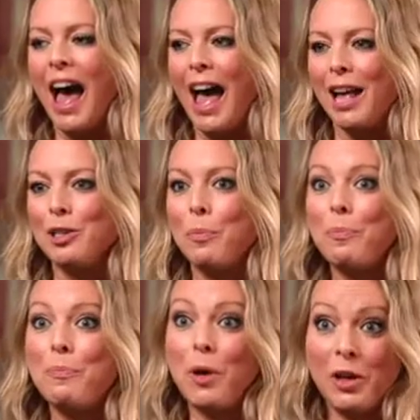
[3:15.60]
and
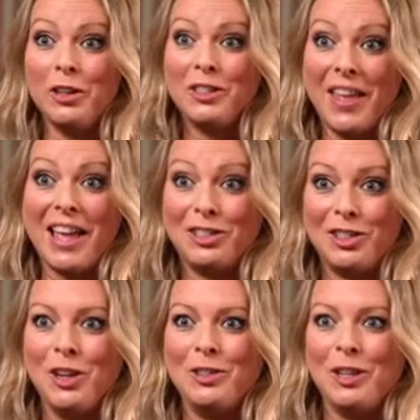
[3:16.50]
put their
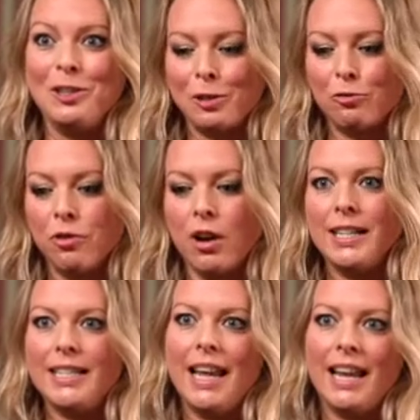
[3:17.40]
students
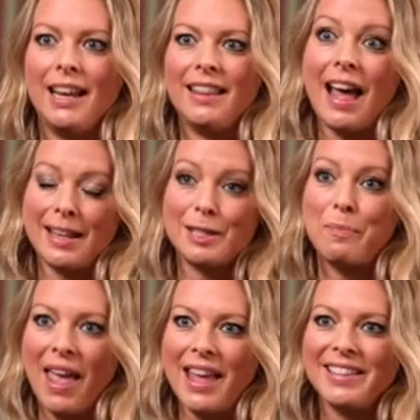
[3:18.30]
right in that
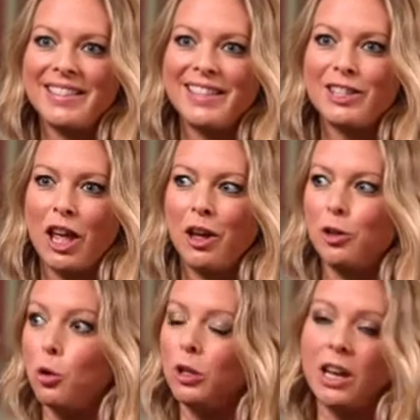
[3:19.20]
space. So
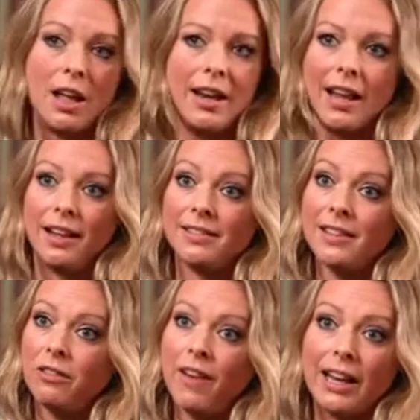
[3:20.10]
you're learning
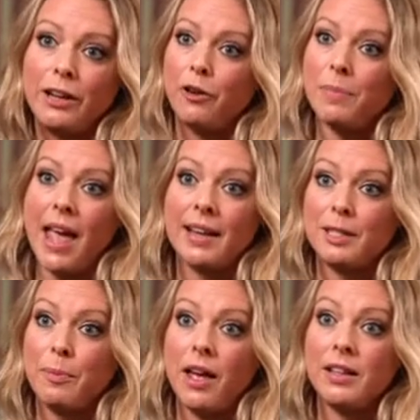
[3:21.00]
directly from the
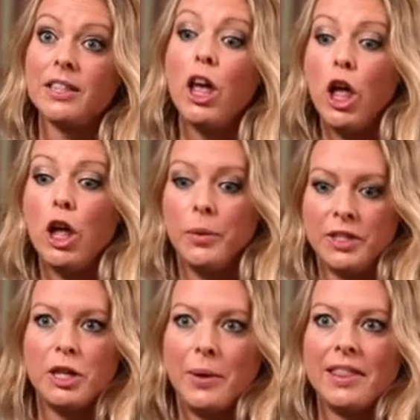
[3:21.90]
experts who are
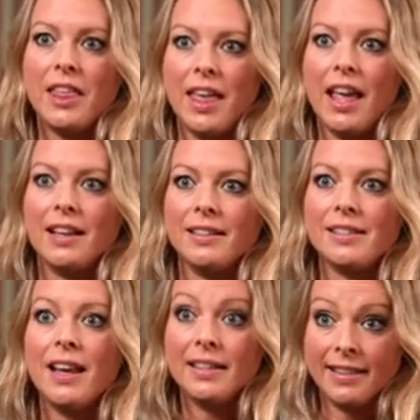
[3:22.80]
doing the things
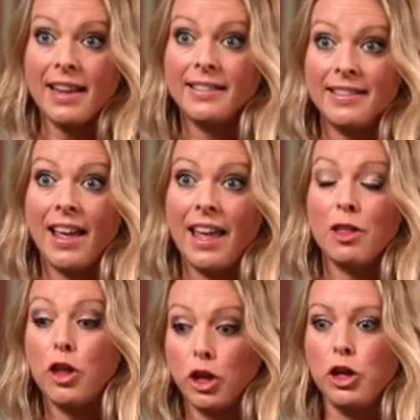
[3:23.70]
day to day
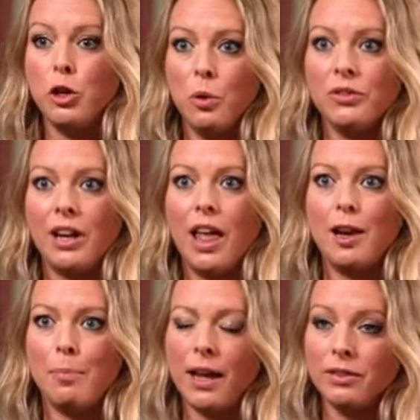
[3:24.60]
that you want to learn
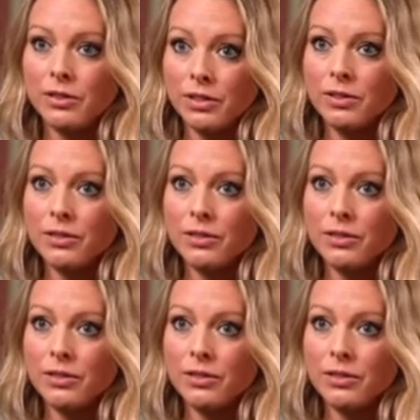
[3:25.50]
about.